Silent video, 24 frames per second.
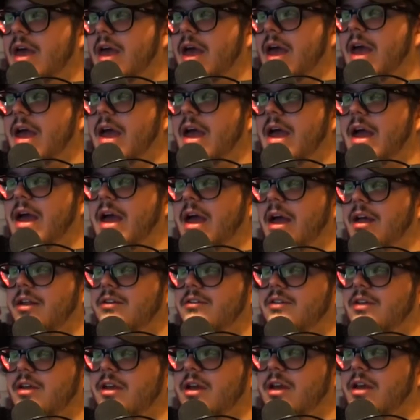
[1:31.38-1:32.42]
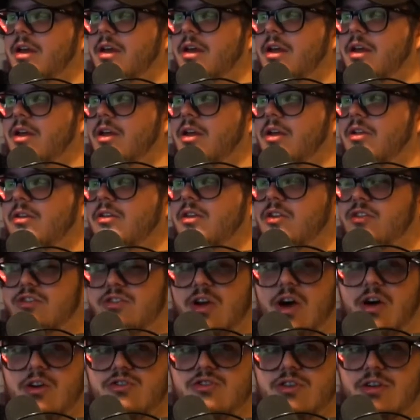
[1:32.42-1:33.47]
And
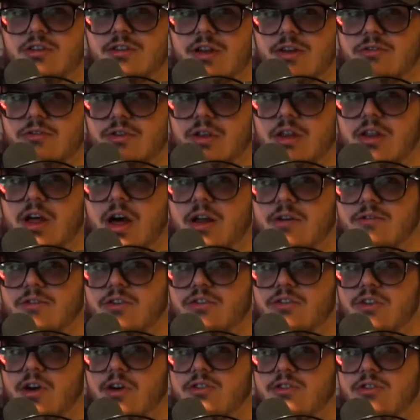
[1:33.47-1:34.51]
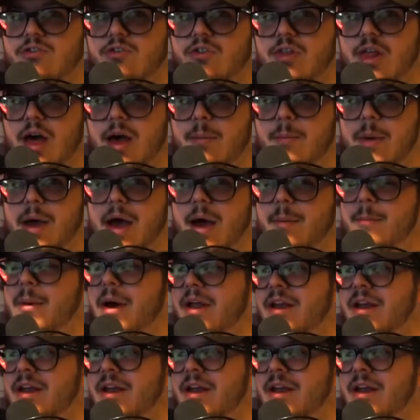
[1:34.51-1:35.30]
nostalgia, definitely a lot of nostalgia for that map.